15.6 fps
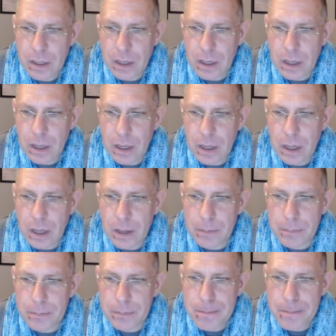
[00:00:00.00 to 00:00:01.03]

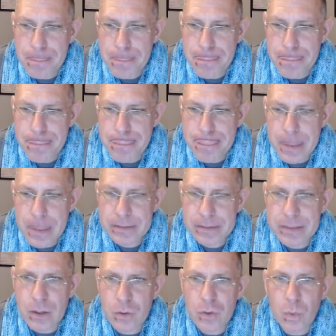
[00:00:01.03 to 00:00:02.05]
Um, the,
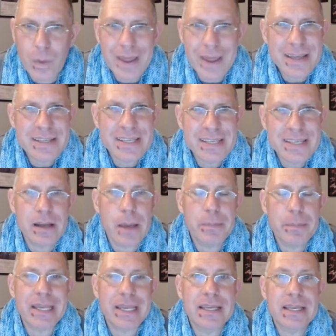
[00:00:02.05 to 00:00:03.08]
the way they set it up
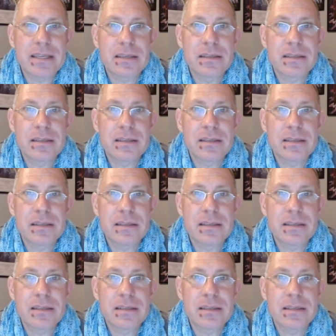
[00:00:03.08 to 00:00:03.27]
is